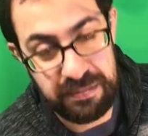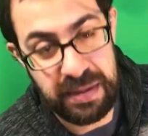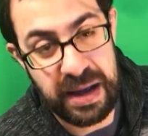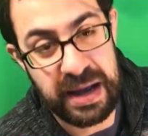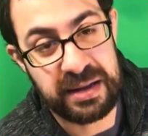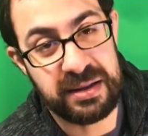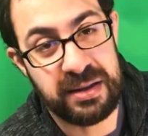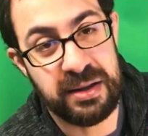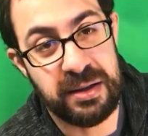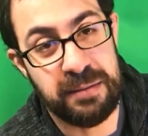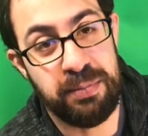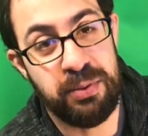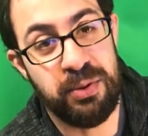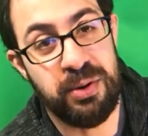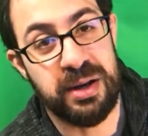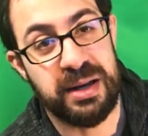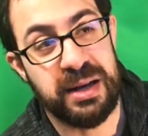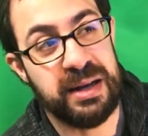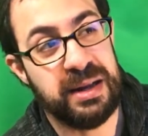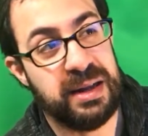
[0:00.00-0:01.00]
Back to the
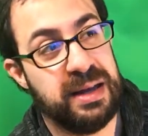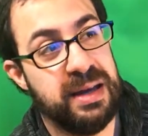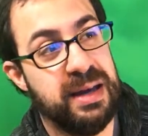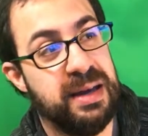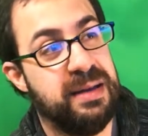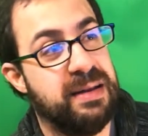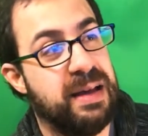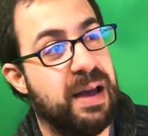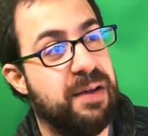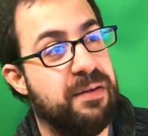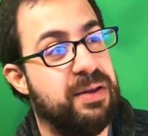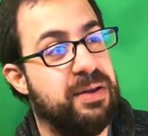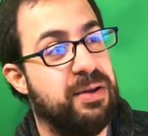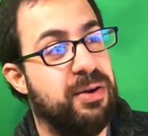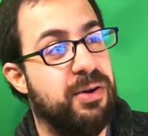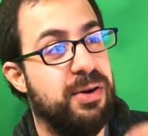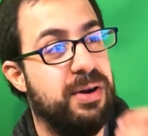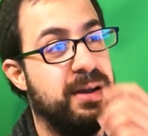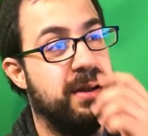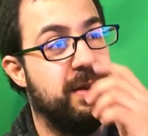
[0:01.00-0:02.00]
point. The King's
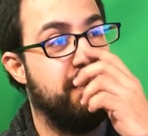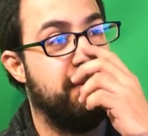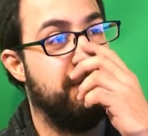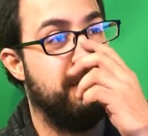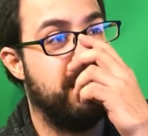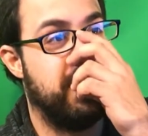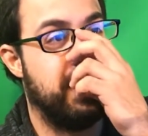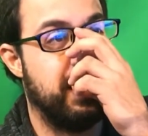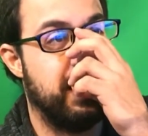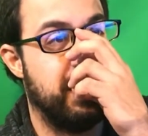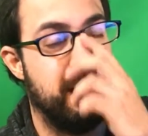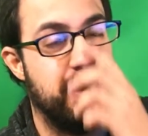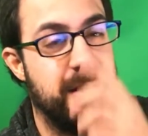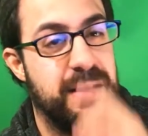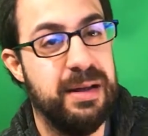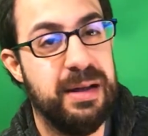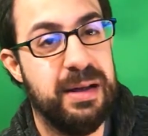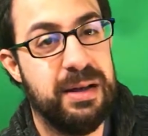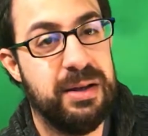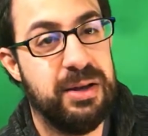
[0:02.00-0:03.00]
Avatar is fucking
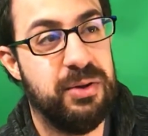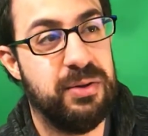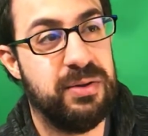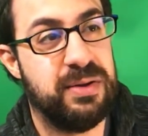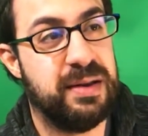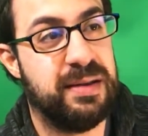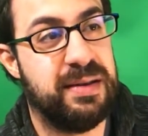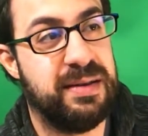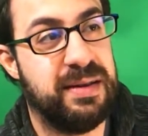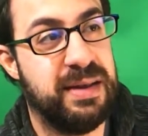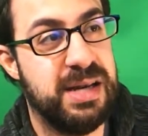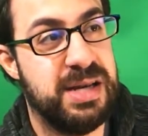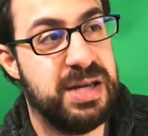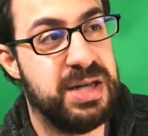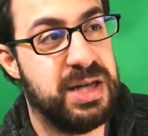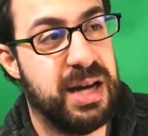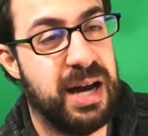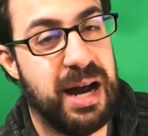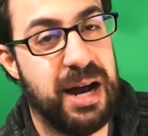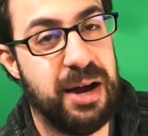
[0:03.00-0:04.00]
uses
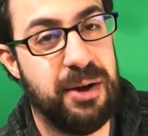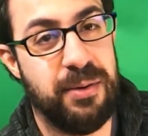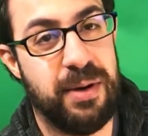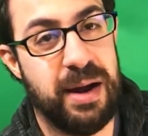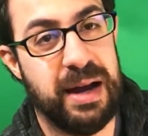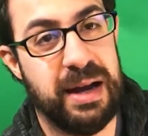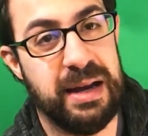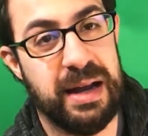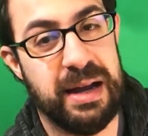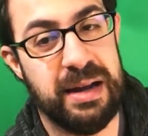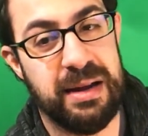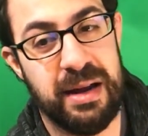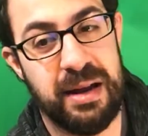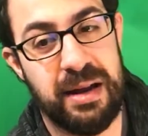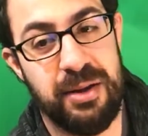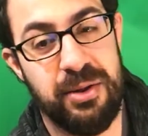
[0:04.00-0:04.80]
CGI right and it